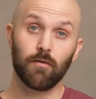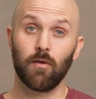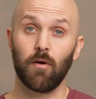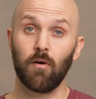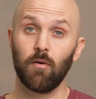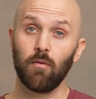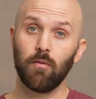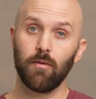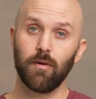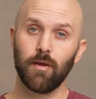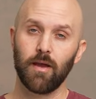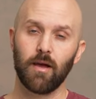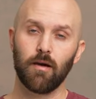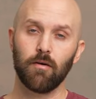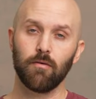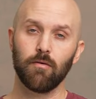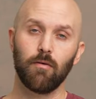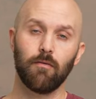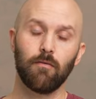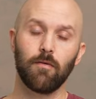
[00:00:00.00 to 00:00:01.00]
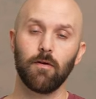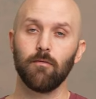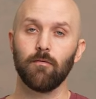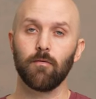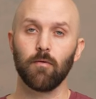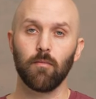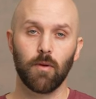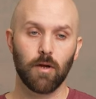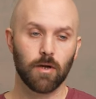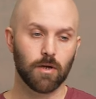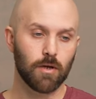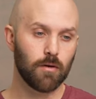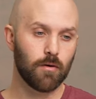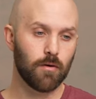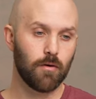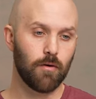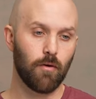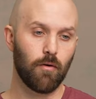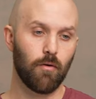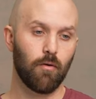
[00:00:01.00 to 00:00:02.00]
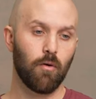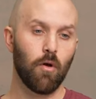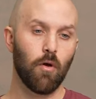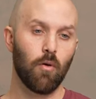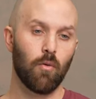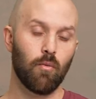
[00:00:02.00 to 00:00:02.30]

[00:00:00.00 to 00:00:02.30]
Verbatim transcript: So now you have the information to know